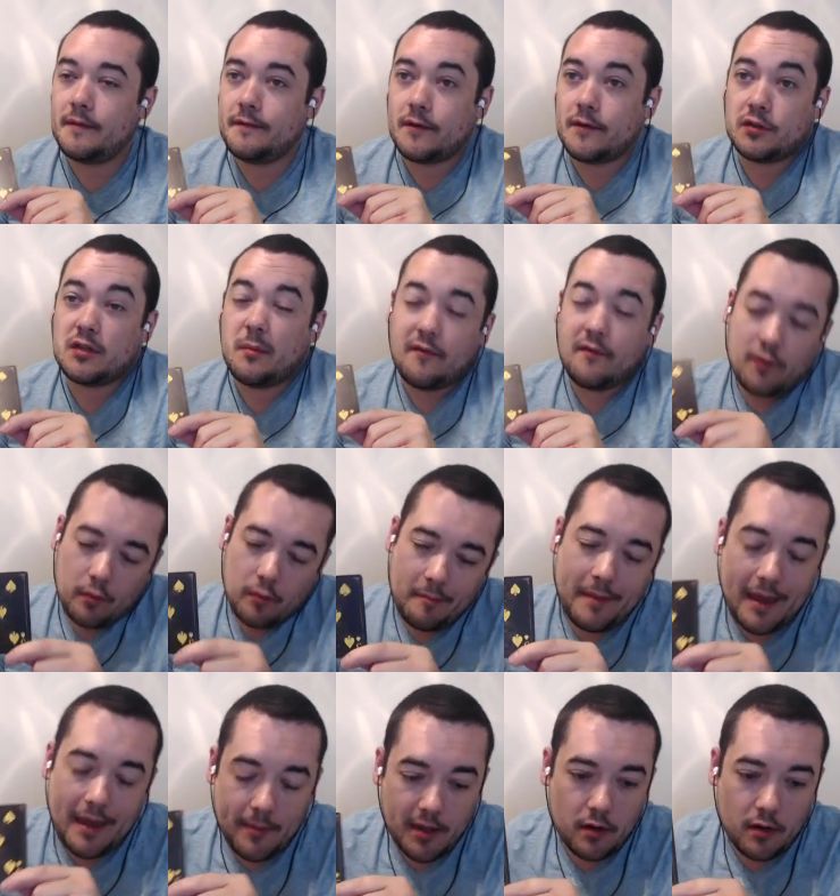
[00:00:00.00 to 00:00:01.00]
for some of you,
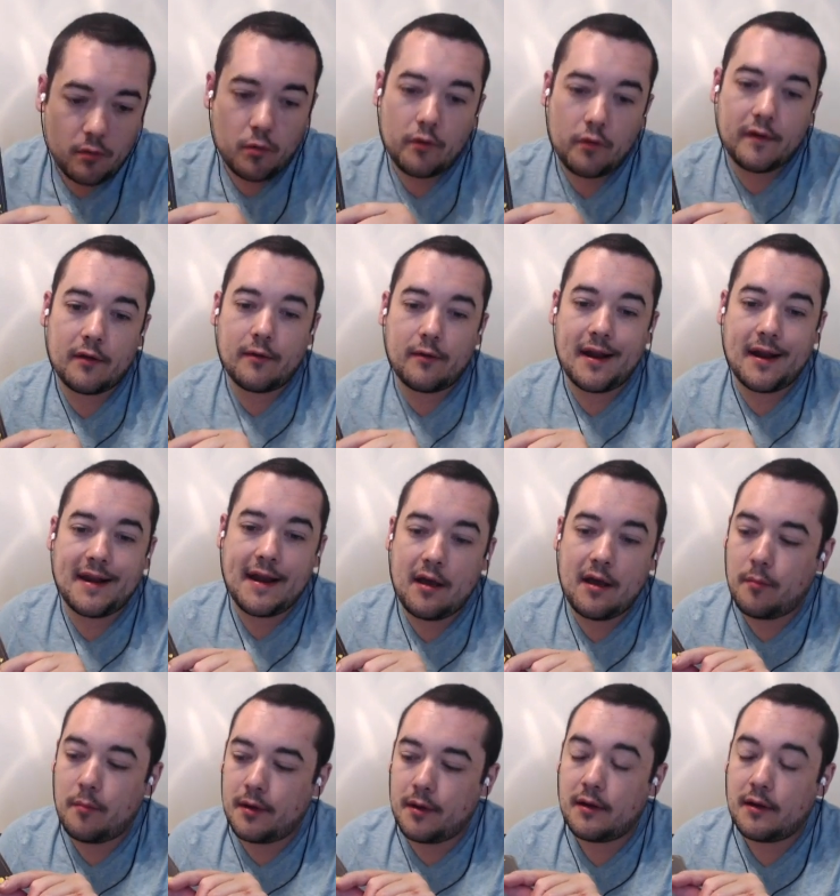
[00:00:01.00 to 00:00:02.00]
maybe you're moving right
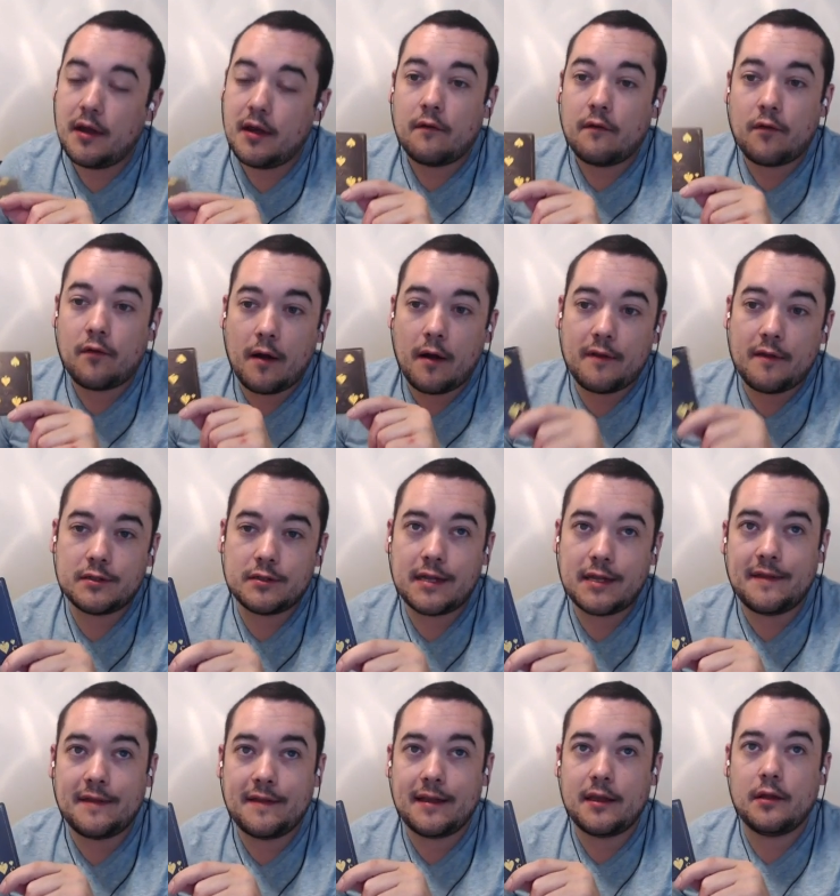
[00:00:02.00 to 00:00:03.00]
now, but for others, I
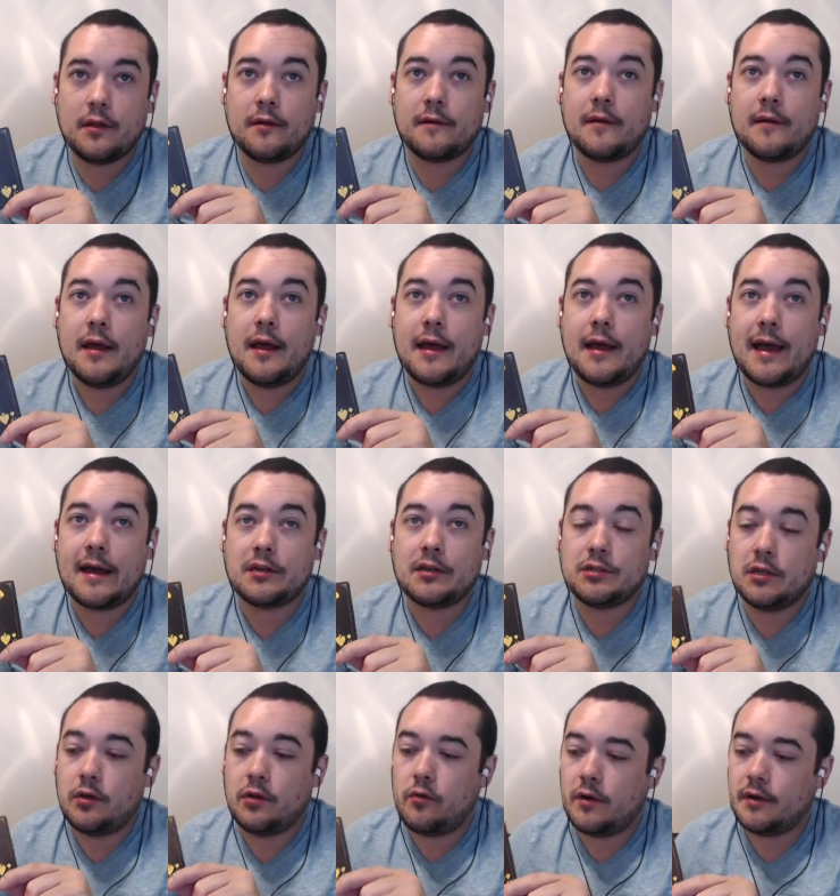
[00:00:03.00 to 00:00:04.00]
think you're
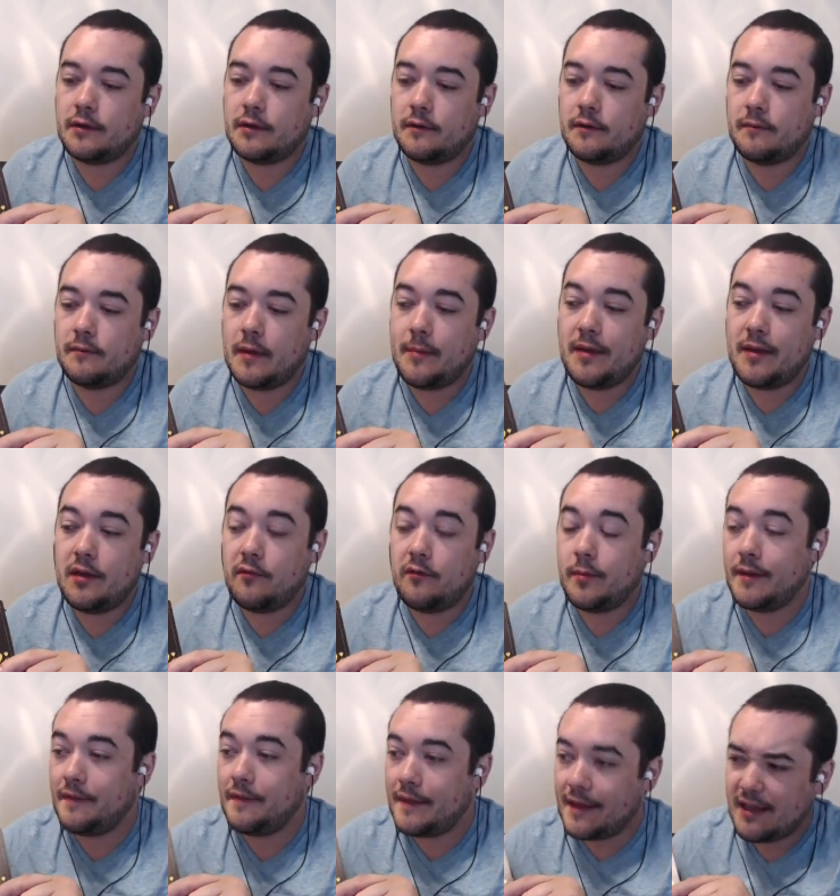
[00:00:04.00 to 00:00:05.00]
actually going, maybe you've
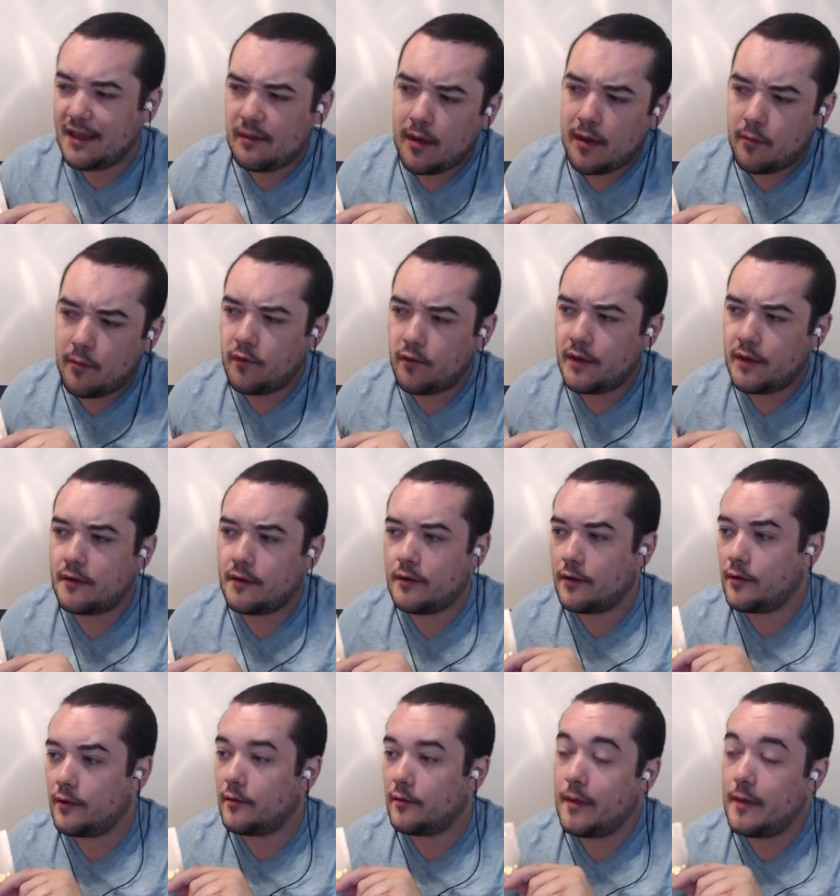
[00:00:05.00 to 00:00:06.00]
been thinking about moving,
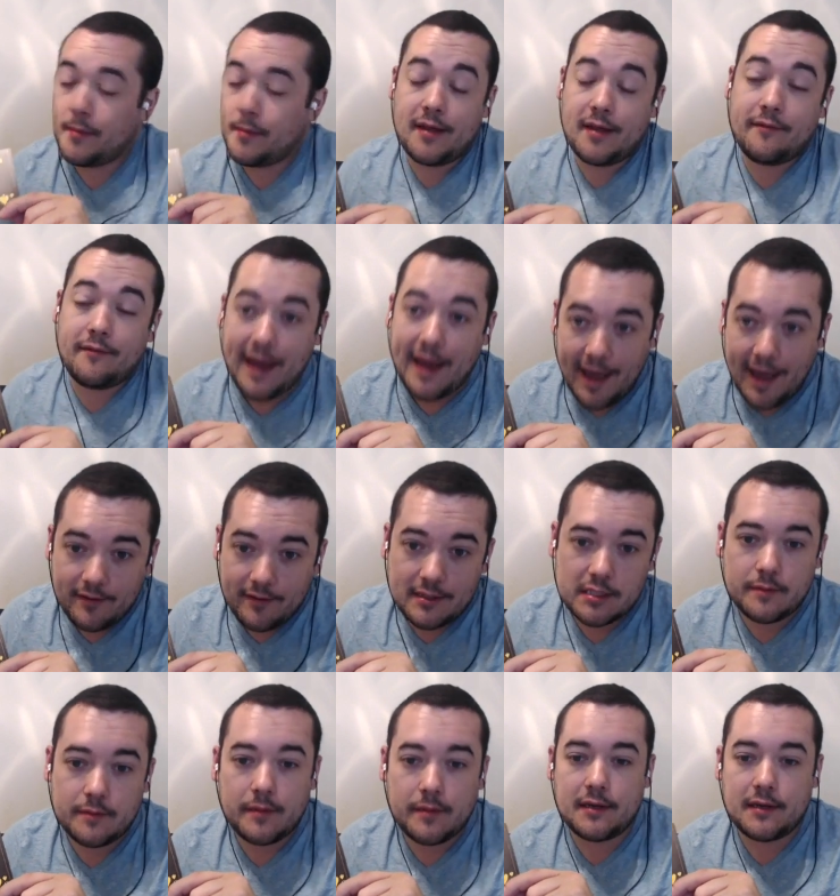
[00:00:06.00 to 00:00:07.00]
or maybe even
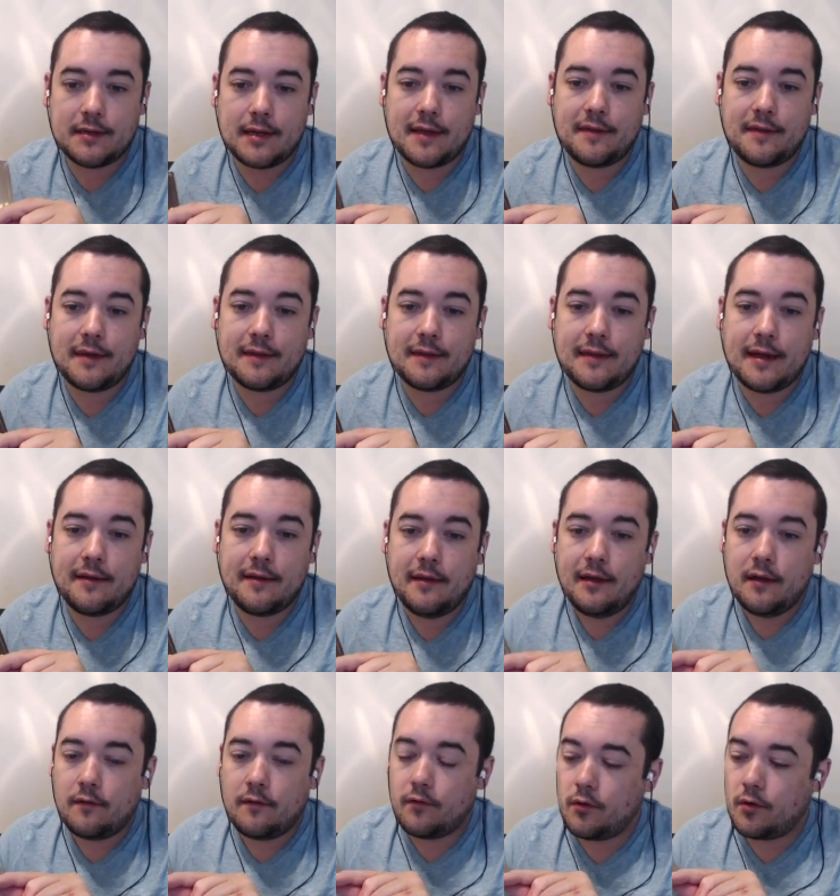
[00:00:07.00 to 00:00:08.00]
haven't, but I think that
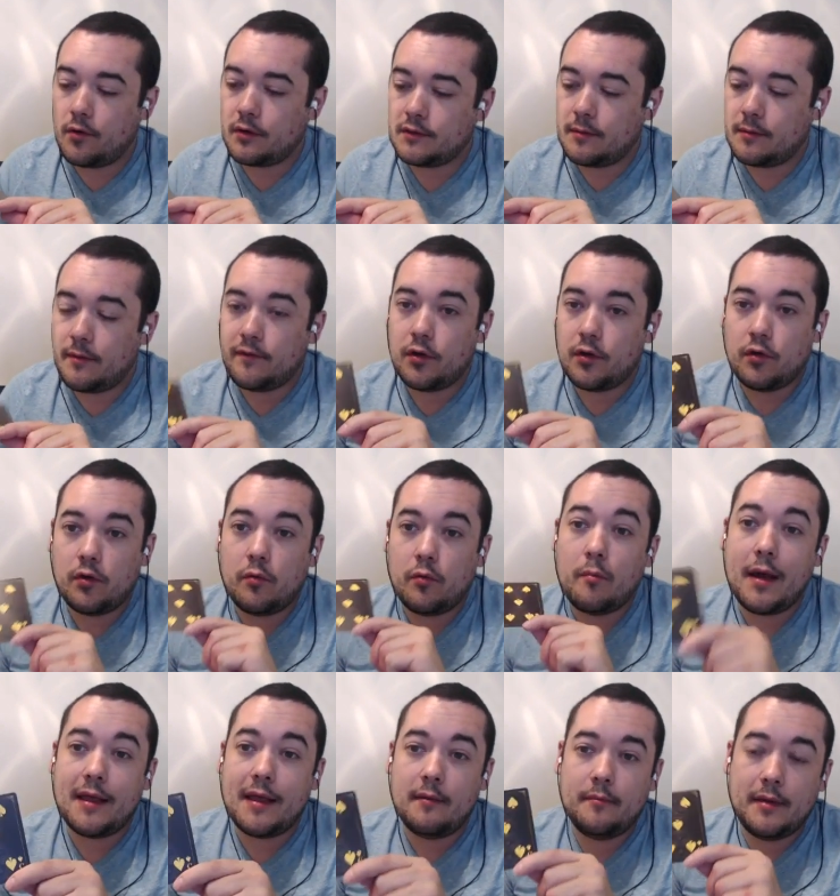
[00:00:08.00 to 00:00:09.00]
for some of you, you
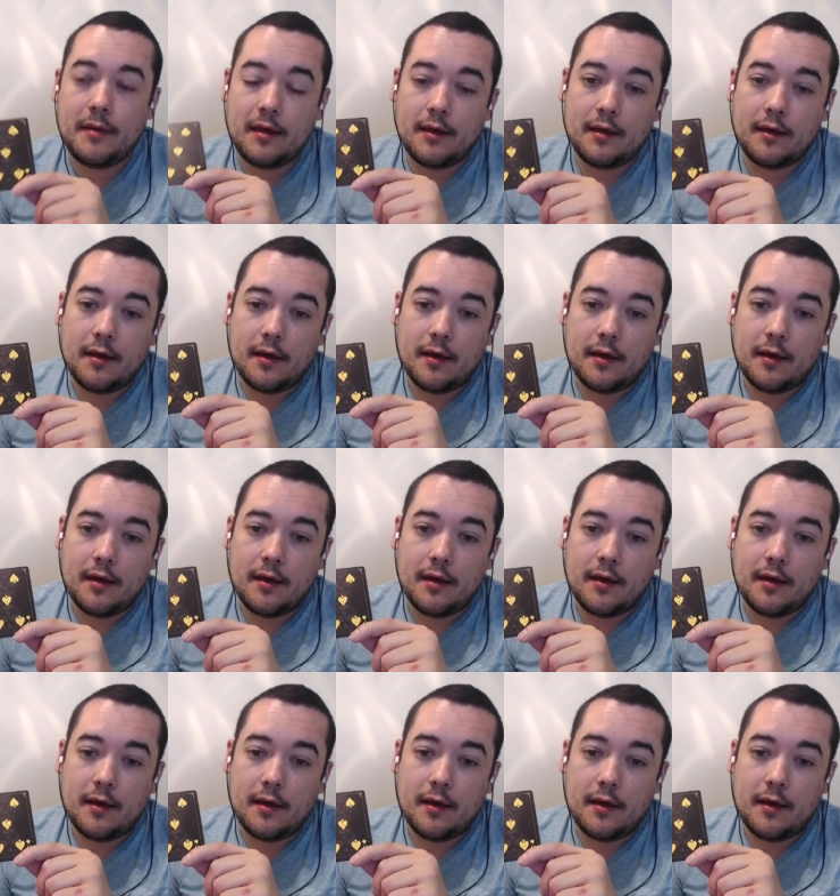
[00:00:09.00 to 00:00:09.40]
might be